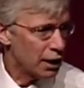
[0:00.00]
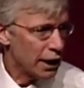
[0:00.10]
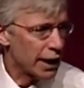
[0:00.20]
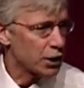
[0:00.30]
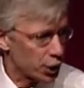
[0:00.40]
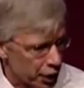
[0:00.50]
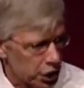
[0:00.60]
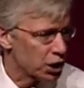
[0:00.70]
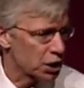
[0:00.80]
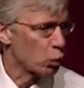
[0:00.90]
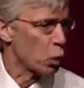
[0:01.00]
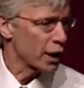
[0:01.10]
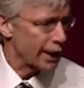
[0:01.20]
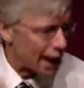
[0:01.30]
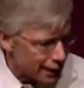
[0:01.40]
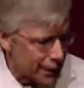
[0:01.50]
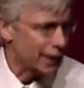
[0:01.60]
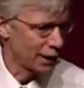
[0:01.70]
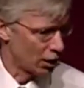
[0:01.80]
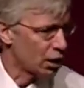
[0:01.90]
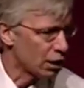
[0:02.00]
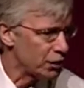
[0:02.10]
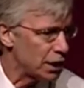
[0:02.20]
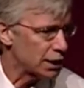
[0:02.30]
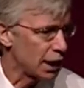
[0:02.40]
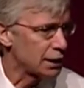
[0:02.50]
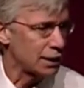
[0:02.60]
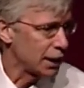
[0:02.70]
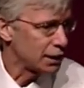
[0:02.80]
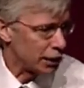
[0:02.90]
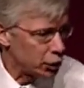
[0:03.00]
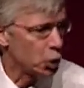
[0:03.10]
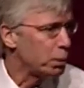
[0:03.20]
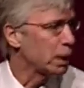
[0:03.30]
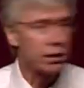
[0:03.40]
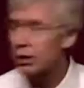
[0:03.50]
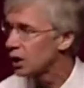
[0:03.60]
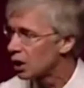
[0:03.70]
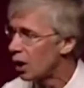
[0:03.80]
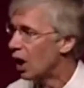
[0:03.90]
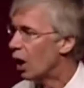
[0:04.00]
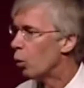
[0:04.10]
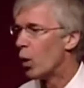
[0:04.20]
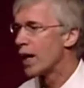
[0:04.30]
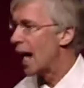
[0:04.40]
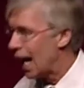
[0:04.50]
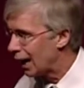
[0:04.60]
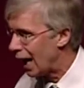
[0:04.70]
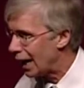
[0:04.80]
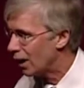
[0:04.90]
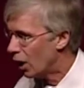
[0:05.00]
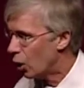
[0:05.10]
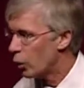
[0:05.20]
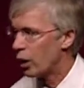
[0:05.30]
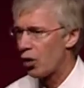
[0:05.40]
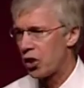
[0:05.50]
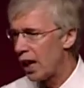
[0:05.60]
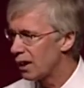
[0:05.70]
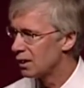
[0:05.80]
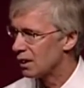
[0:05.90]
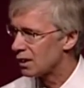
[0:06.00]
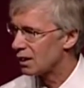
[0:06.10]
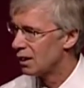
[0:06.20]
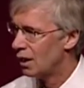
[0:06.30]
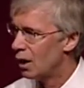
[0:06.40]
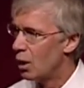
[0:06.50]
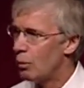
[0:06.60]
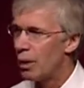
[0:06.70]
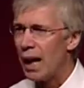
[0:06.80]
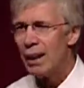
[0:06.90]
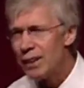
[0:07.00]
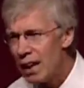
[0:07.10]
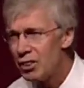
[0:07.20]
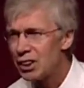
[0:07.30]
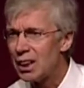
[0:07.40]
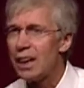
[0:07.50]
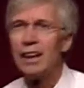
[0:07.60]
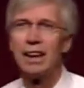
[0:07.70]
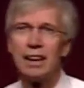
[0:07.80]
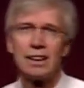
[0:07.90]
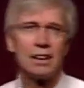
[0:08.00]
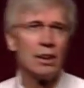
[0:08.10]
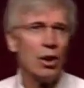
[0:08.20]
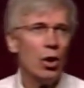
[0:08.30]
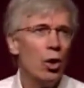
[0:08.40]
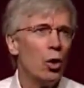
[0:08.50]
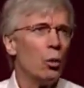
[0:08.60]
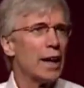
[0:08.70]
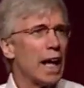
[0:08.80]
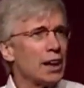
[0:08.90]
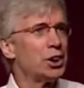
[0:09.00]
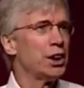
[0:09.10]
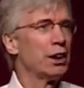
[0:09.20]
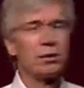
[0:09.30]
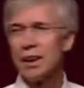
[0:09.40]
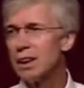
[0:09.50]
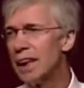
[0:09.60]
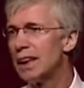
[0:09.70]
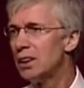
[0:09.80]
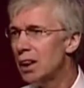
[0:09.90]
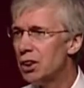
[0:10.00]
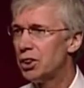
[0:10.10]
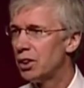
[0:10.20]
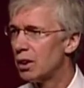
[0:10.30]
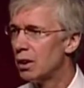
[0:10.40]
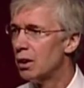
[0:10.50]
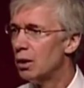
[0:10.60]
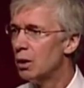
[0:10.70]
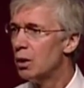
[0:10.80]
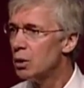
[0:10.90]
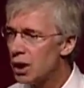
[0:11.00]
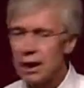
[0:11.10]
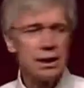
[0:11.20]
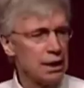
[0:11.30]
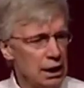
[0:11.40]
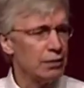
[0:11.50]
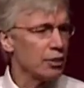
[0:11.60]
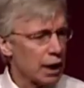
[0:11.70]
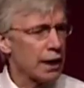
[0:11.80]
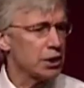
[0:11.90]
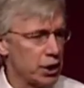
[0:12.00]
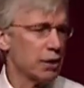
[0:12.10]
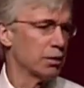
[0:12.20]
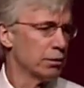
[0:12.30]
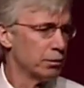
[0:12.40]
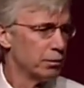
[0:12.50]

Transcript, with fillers: and encourages the work ethic and all of these kinds of things that you've been encouraging, what an ally. We go, thank goodness. But how devastating is it when our children get a teacher who doesn't even like children,